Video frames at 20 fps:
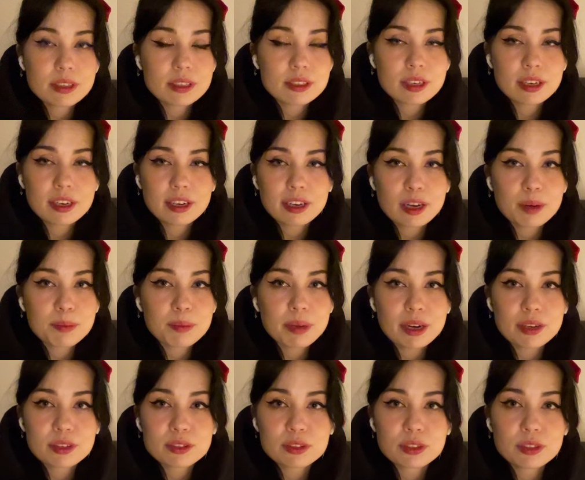it's gonna come back
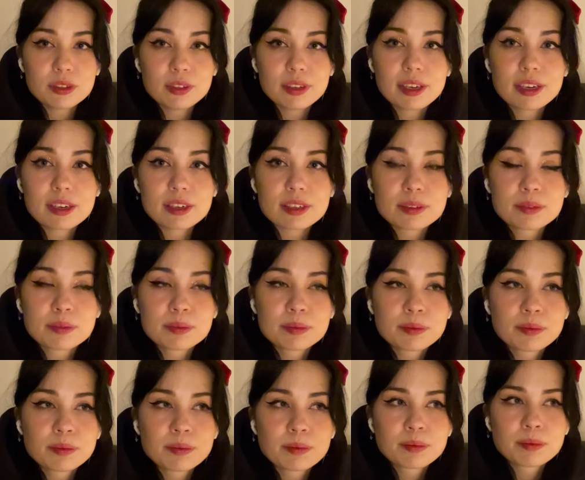to you later.
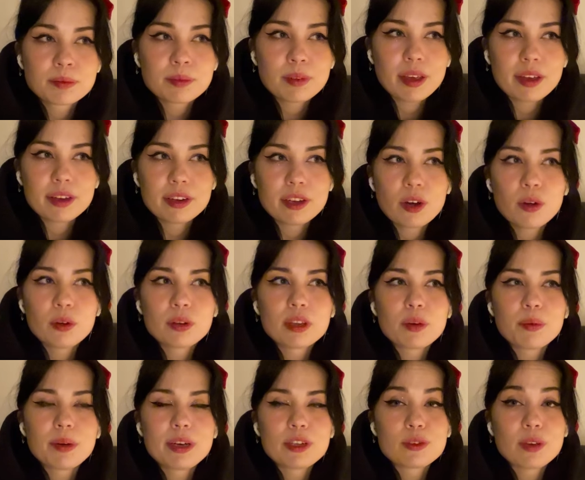And the only
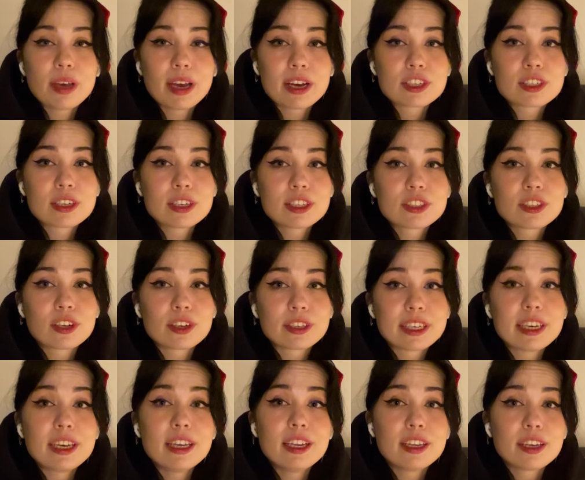way to actually start
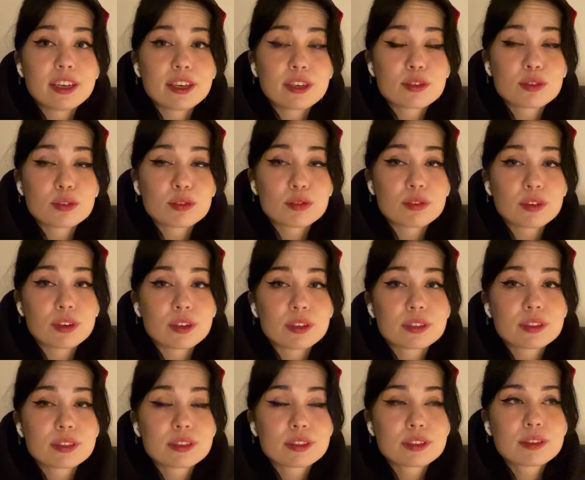healing is to
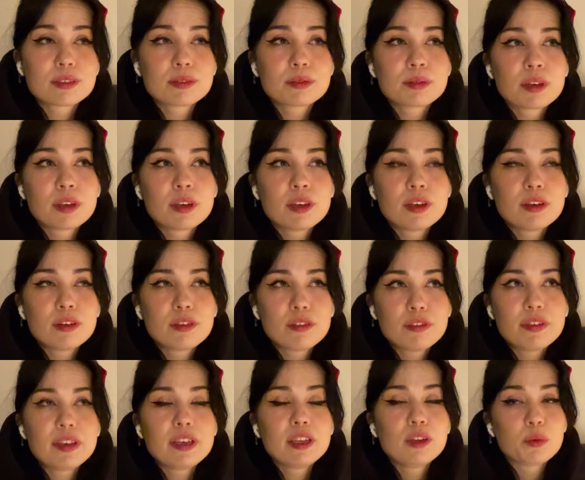first
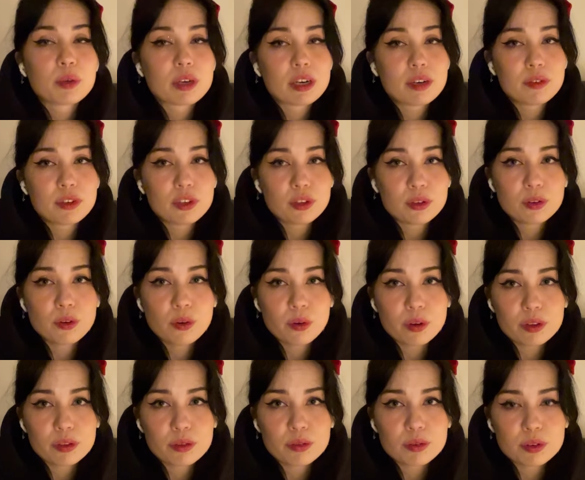feel whatever you're going
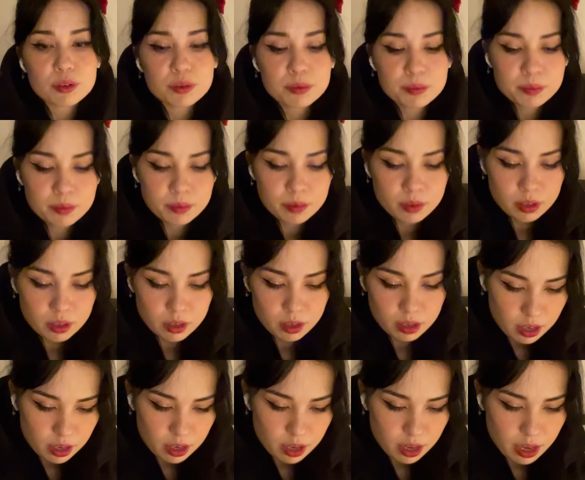through.
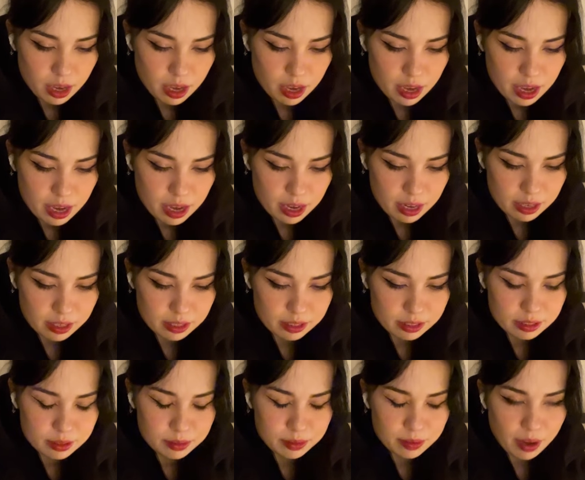And
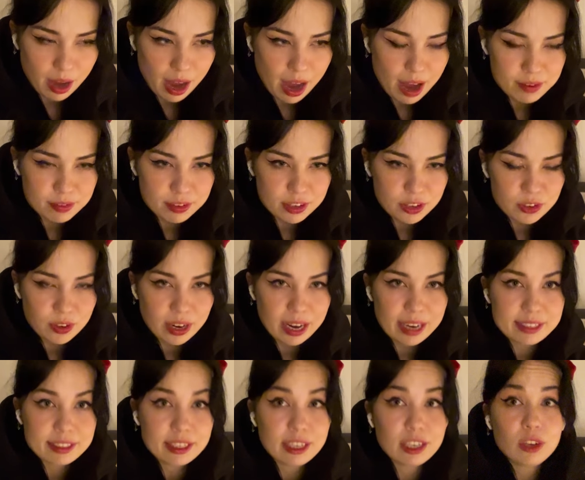I've
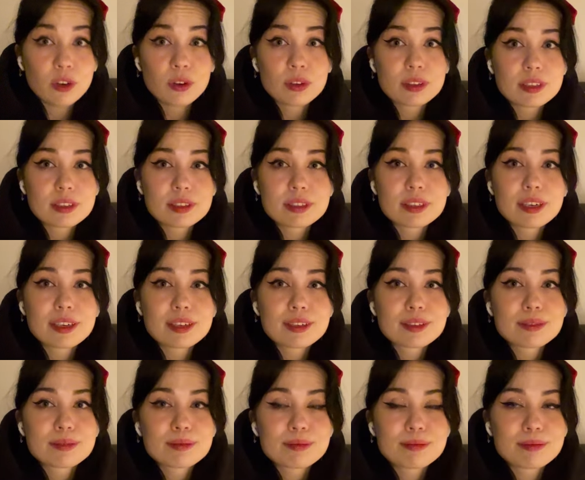cried a lot this year.
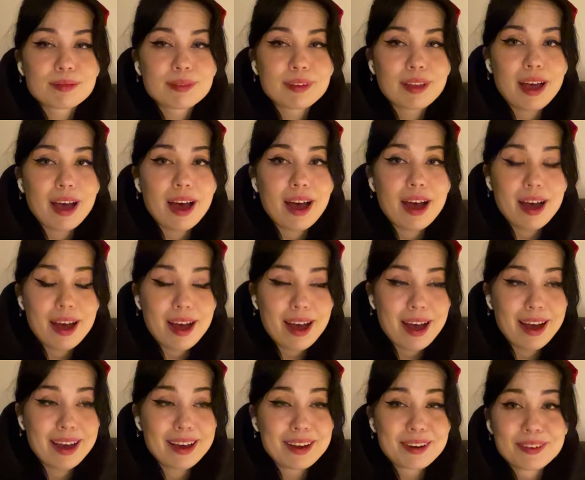
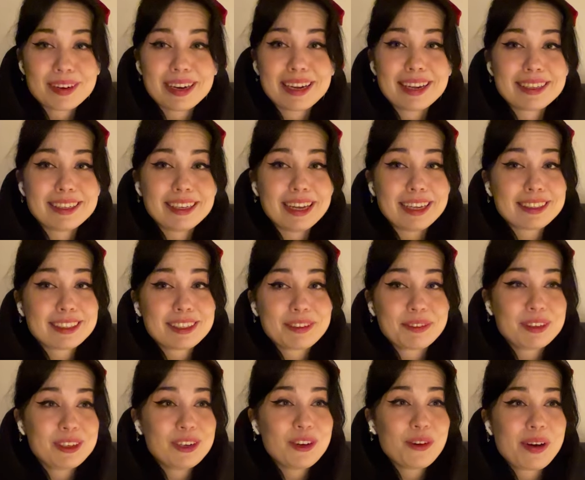I really did. I didn't
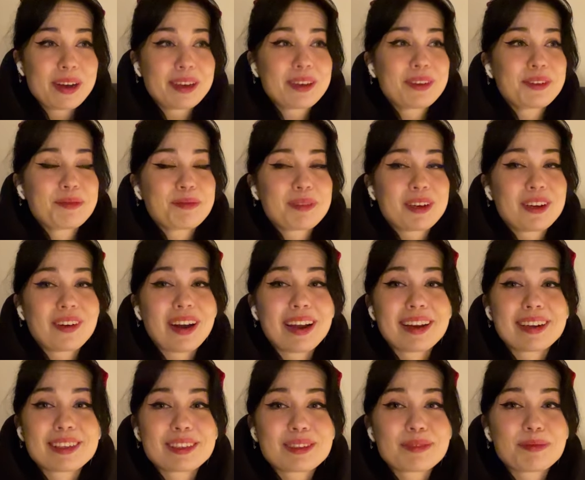even know I could cry
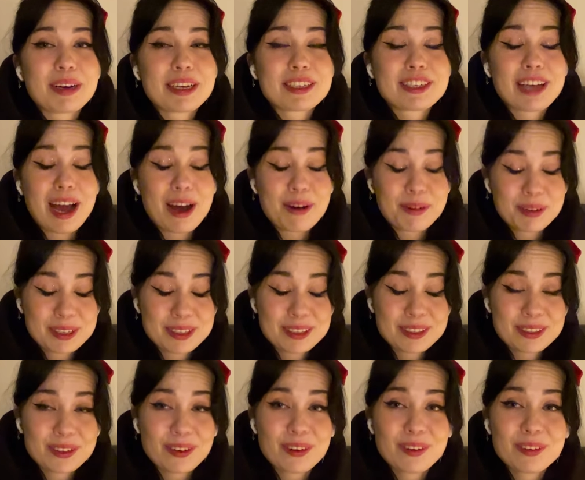this much. I was
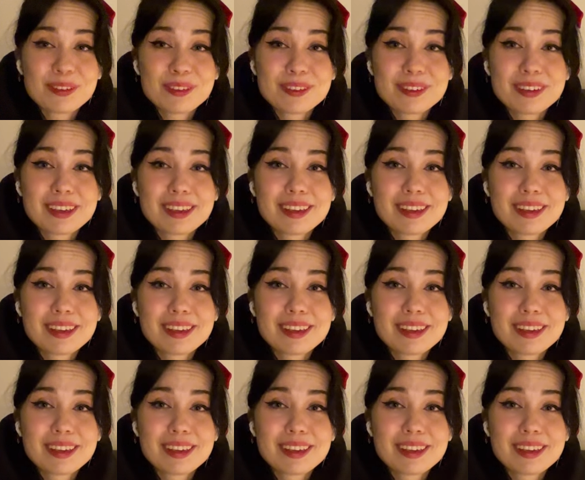so